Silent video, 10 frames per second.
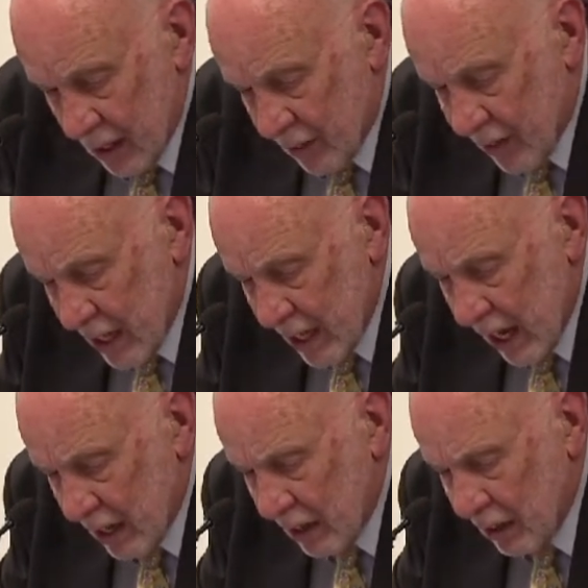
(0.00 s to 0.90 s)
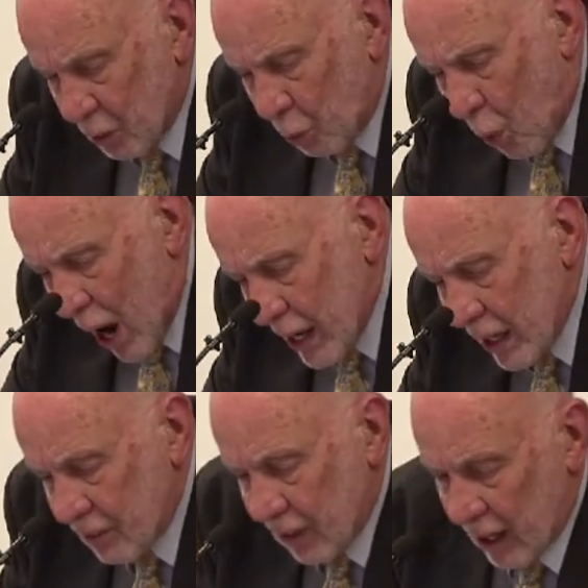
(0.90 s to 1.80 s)
the
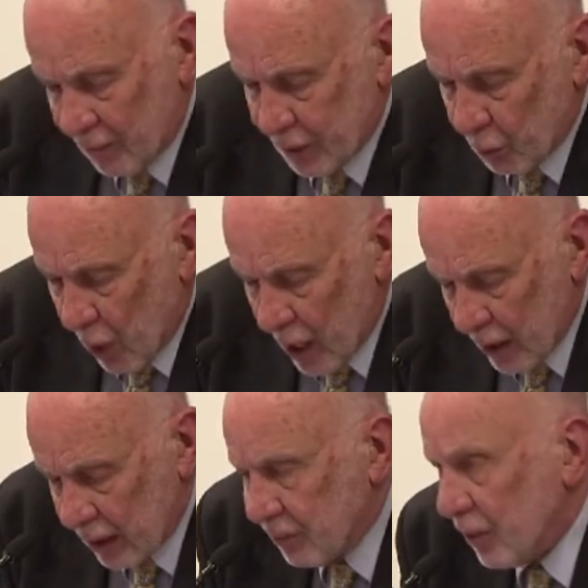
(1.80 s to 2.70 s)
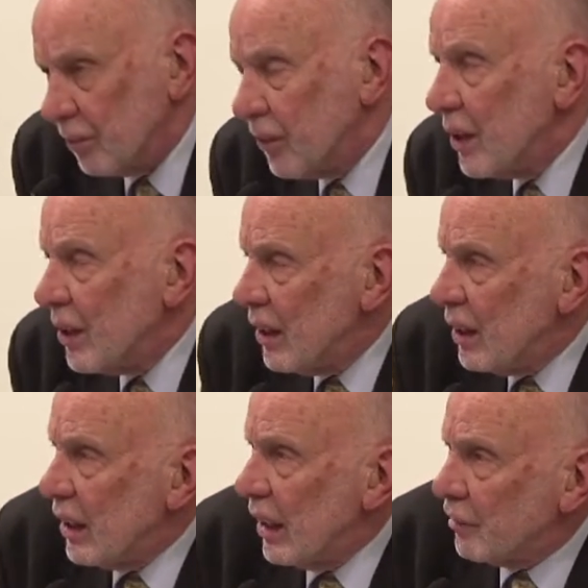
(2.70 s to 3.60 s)
wave after wave of
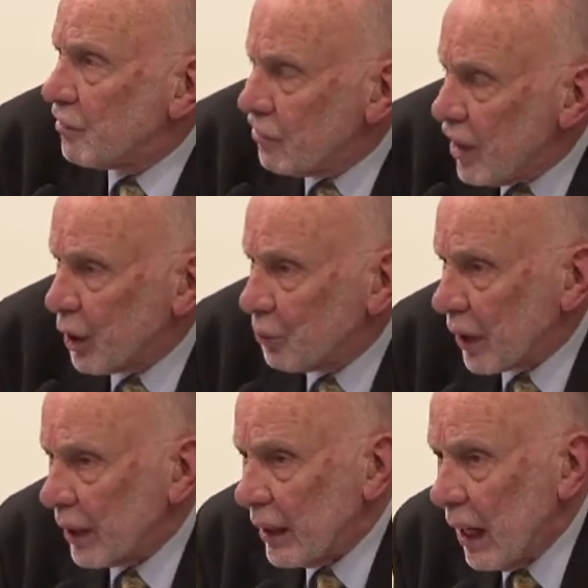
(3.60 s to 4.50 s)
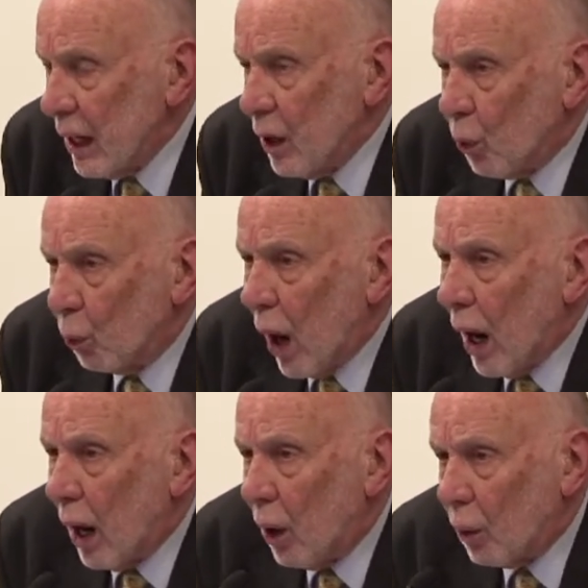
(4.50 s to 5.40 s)
incredibly
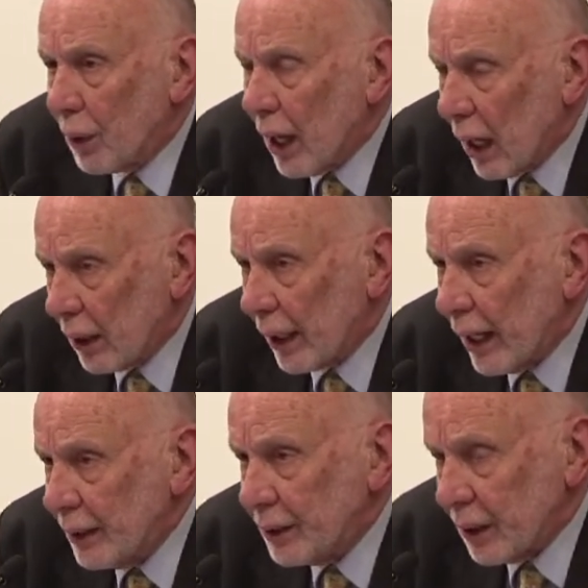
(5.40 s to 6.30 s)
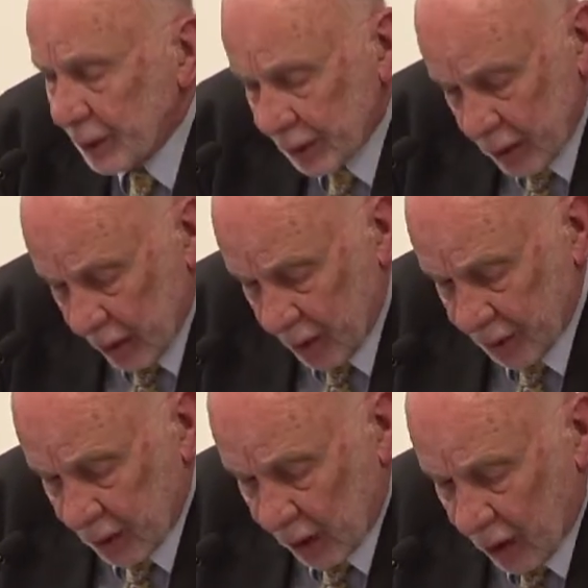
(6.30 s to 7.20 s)
wild allegations
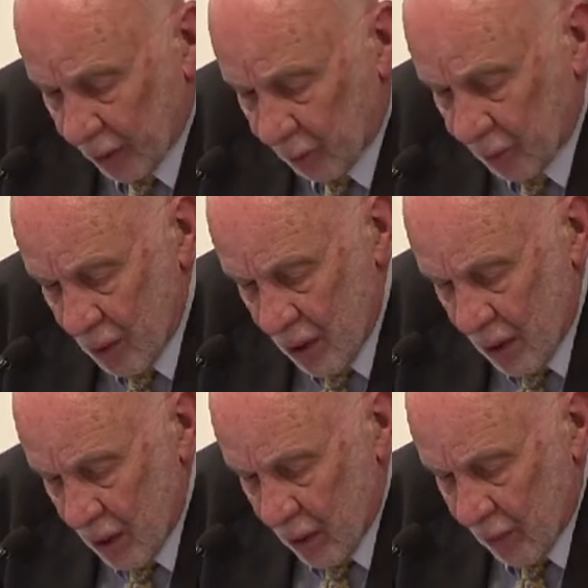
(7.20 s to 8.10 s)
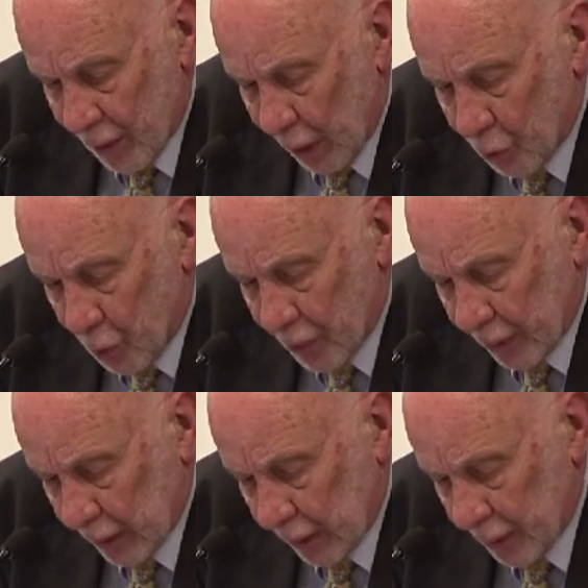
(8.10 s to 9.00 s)
against Lionel that
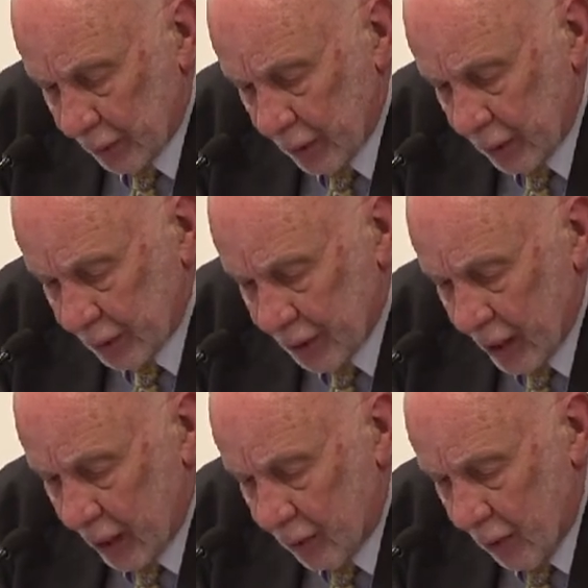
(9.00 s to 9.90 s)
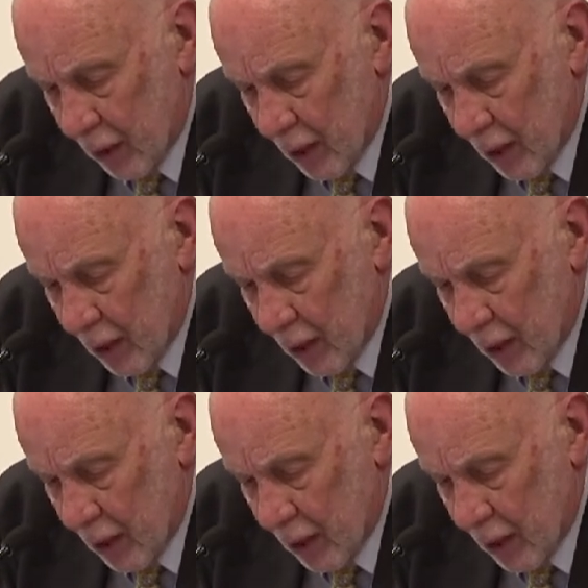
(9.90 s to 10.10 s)
ultimately led to his death.